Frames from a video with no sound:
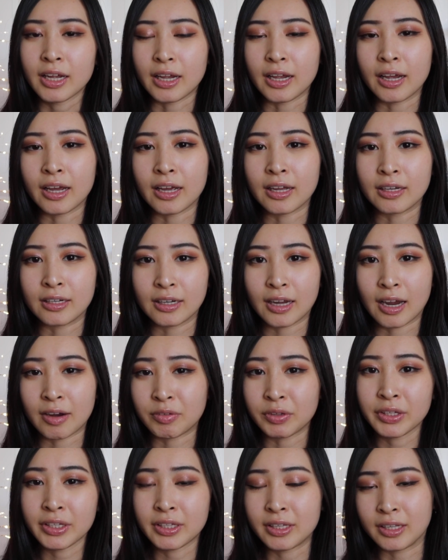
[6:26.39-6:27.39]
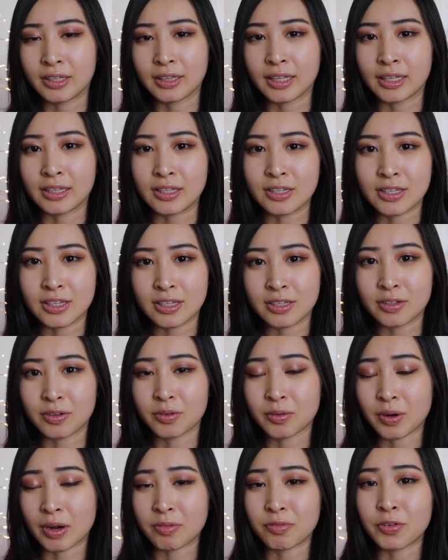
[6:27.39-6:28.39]
And I really think that this is
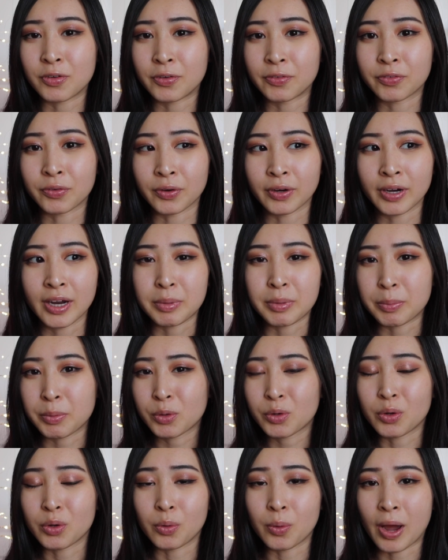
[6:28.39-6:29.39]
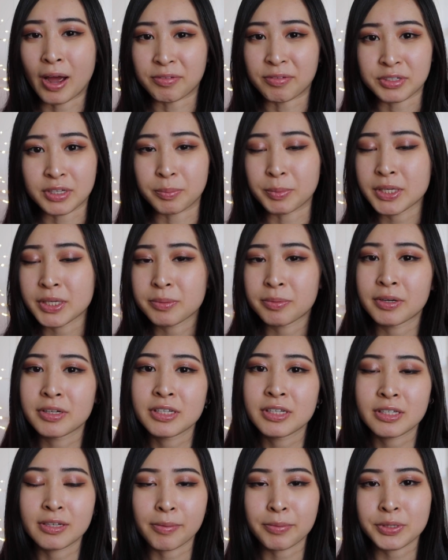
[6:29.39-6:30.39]
helpful for people who have some
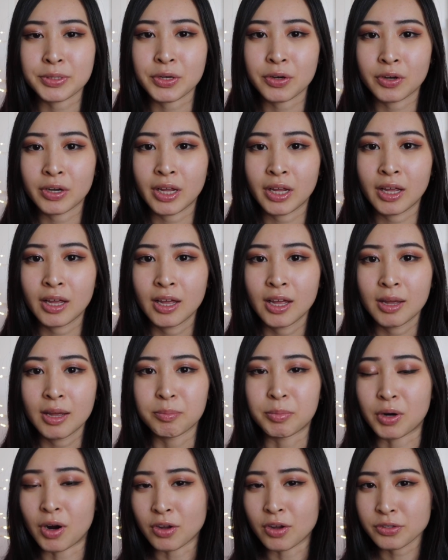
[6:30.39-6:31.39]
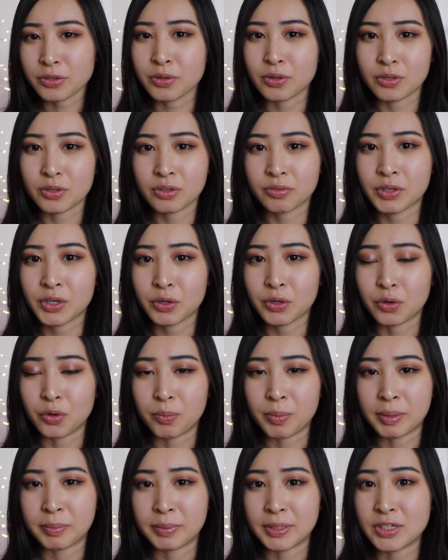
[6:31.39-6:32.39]
experience in cybersecurity, but also those of you who
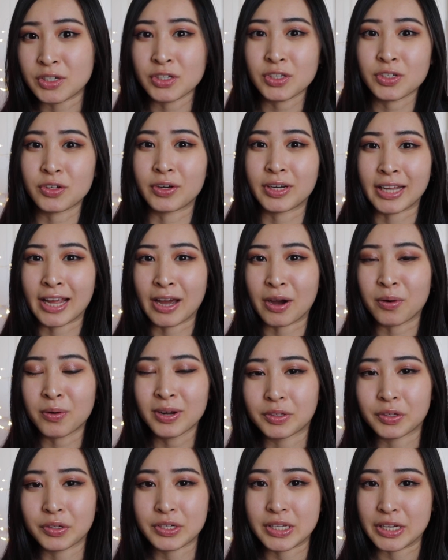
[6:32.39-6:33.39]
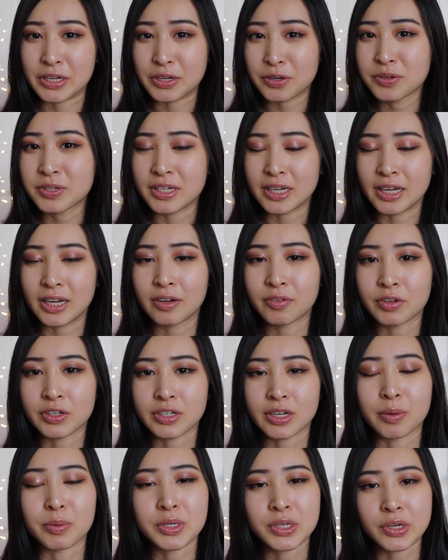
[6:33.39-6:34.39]
may be just starting out. There is a huge need for
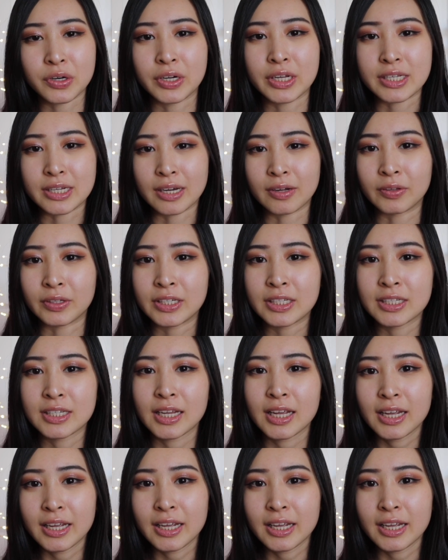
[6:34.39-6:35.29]
cybersecurity talent.